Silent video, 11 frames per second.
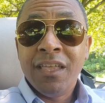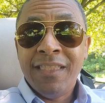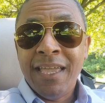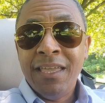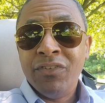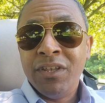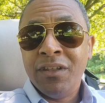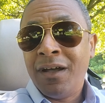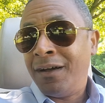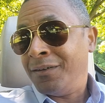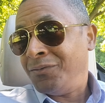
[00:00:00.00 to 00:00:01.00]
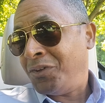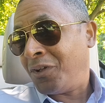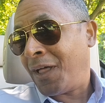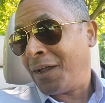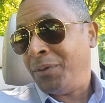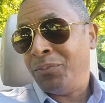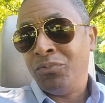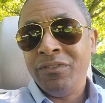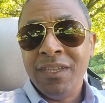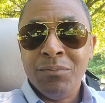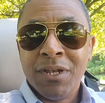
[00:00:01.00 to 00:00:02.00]
They even, uh, you know, a lot of people
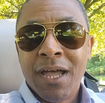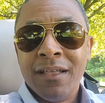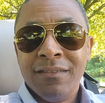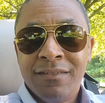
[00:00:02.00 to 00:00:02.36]
demonize,